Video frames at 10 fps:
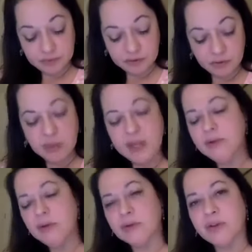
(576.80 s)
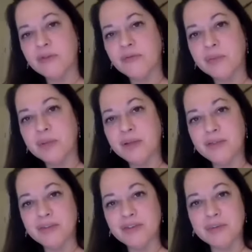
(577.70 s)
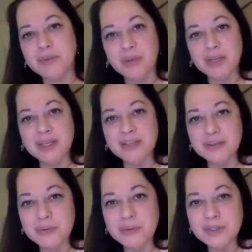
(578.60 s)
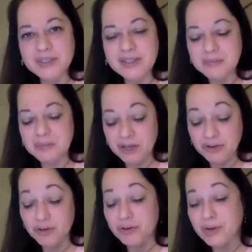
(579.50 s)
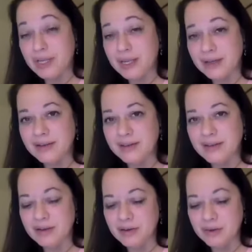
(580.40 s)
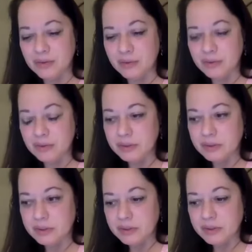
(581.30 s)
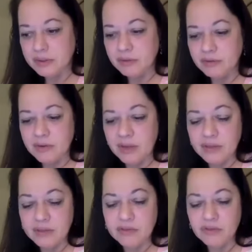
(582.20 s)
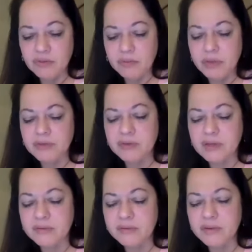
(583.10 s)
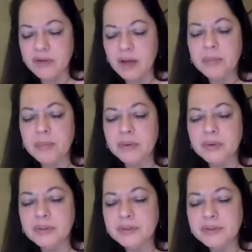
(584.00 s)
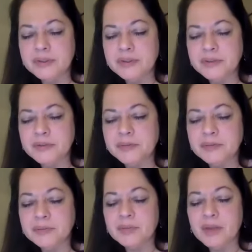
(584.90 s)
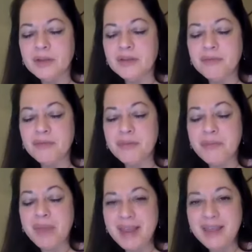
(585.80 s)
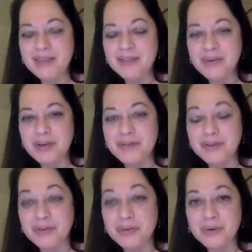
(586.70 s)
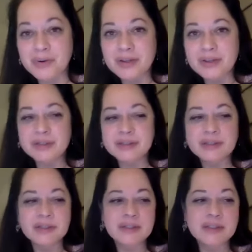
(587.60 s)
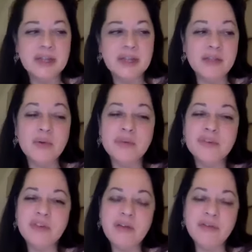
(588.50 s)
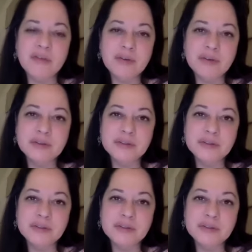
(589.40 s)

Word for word: So allow yourself, beloveds, to be willing to make a journey into the unknown. There is nothing that you must give up except for the pain that you have endured and that you have suffered